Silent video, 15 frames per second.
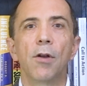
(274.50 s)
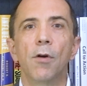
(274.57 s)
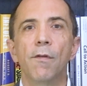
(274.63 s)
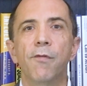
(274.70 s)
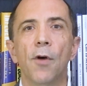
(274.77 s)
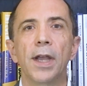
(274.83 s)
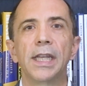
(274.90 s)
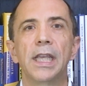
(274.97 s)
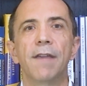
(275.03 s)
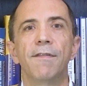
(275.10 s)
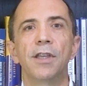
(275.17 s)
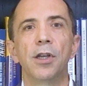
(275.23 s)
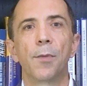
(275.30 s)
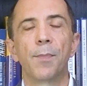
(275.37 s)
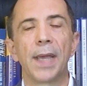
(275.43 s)
to avoid
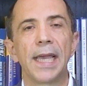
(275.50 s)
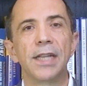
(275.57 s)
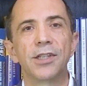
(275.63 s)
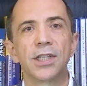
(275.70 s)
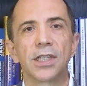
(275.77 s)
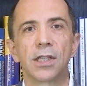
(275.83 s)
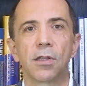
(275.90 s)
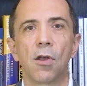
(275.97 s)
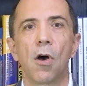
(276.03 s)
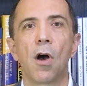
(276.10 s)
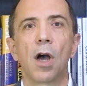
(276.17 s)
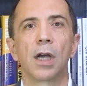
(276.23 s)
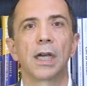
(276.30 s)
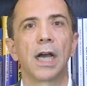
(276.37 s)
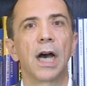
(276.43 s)
giving your pages
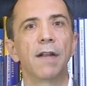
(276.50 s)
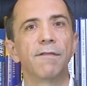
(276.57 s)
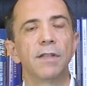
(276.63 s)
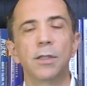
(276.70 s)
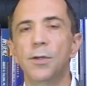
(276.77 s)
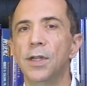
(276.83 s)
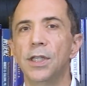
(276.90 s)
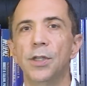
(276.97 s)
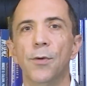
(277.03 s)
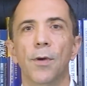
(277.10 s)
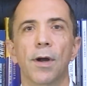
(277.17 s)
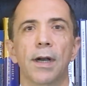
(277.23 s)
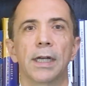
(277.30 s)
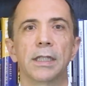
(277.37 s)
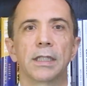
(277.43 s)
long, convoluted
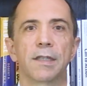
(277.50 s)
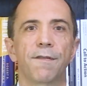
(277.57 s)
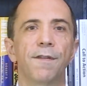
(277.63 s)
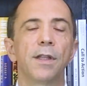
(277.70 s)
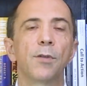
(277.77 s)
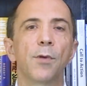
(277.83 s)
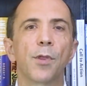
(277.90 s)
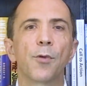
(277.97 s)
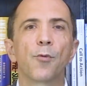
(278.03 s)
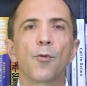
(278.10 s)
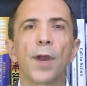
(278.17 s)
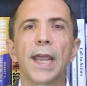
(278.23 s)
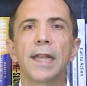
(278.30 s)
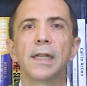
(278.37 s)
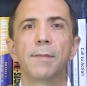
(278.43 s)
URLs filled with
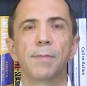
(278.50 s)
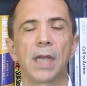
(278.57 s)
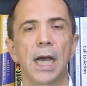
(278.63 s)
random